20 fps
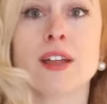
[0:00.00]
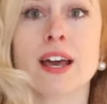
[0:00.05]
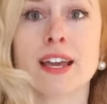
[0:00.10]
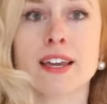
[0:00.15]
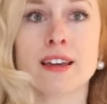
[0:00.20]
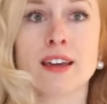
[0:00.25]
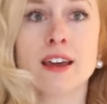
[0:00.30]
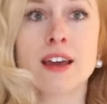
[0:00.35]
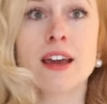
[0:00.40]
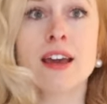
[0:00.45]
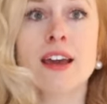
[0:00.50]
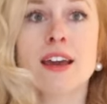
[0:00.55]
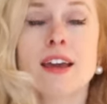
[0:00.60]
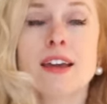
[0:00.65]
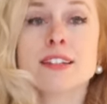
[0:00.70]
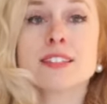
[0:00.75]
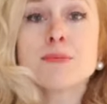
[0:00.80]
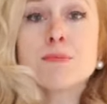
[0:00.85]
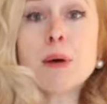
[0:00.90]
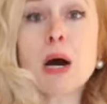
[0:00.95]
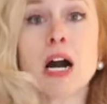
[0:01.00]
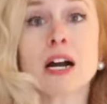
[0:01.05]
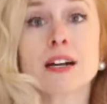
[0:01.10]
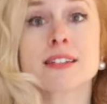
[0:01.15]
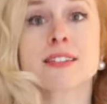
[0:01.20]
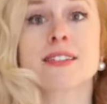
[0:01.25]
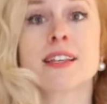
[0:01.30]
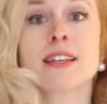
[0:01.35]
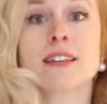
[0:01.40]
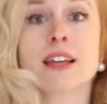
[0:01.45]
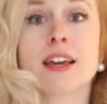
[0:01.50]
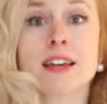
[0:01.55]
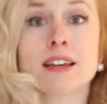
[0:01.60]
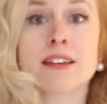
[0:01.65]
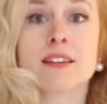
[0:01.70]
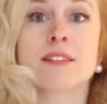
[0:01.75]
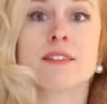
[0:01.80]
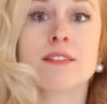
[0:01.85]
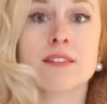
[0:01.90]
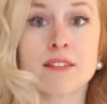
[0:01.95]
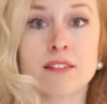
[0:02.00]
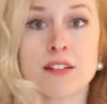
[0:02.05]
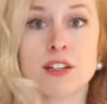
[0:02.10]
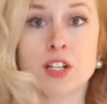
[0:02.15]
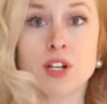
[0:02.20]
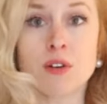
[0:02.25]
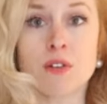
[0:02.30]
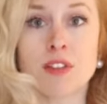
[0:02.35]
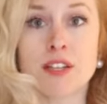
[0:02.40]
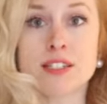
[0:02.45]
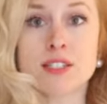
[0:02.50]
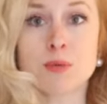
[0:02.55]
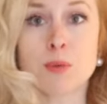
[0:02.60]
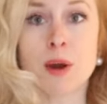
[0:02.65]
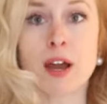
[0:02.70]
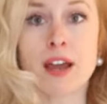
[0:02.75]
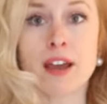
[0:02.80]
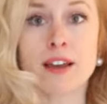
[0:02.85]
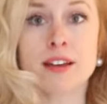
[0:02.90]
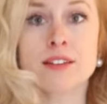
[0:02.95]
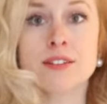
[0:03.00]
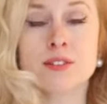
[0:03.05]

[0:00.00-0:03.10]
Like, it's boxy, like, you know, this way.